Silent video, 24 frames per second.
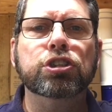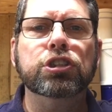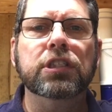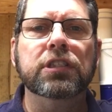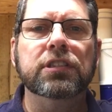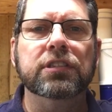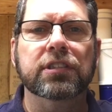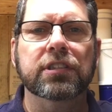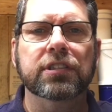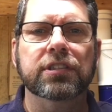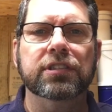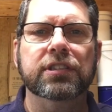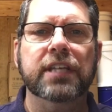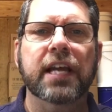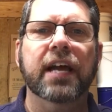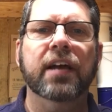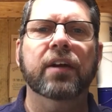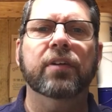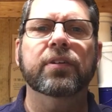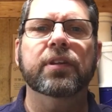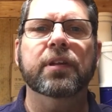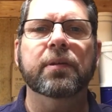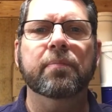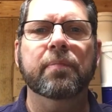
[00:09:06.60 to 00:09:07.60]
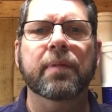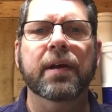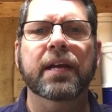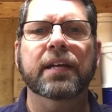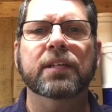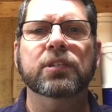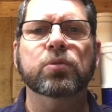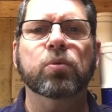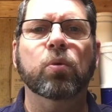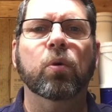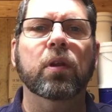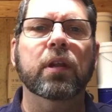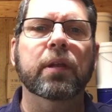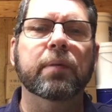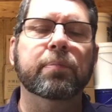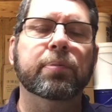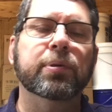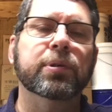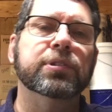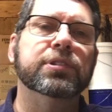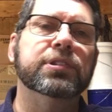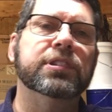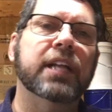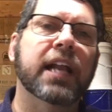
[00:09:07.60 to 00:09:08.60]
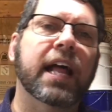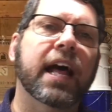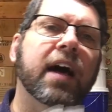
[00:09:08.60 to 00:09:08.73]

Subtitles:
is the sound it makes while it puts it